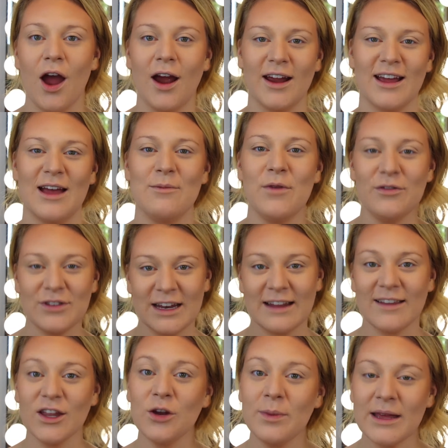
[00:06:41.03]
All right, moved in
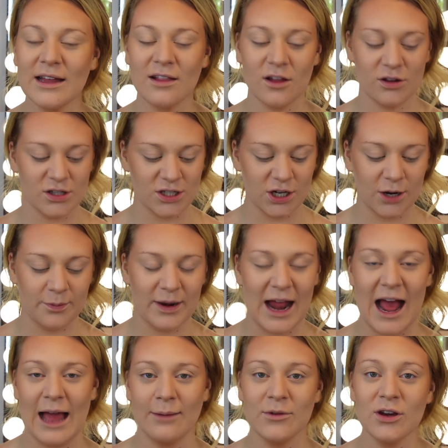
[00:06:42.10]
a little bit closer,
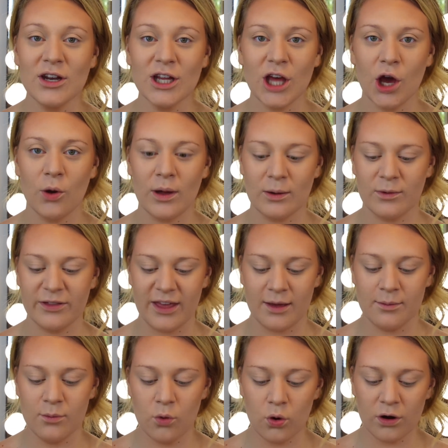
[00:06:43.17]
but I'm gonna go in with a
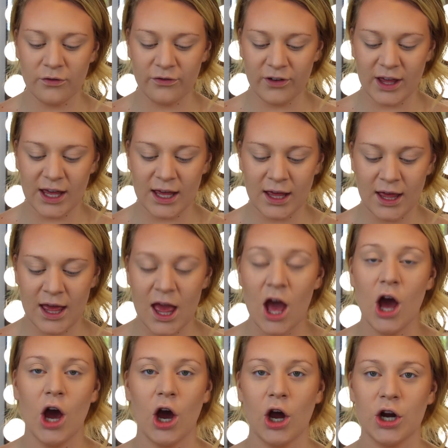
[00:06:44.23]
Morphe
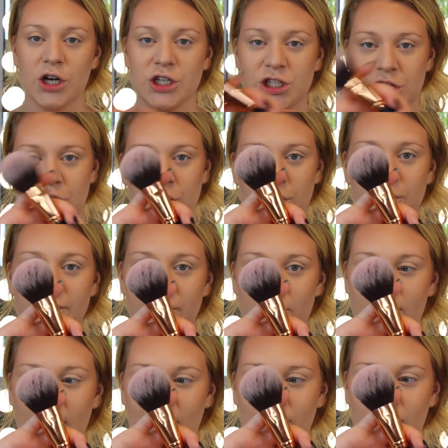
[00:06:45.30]
R2
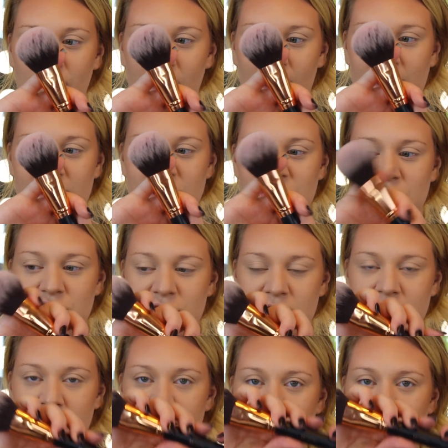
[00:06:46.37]
for my blush.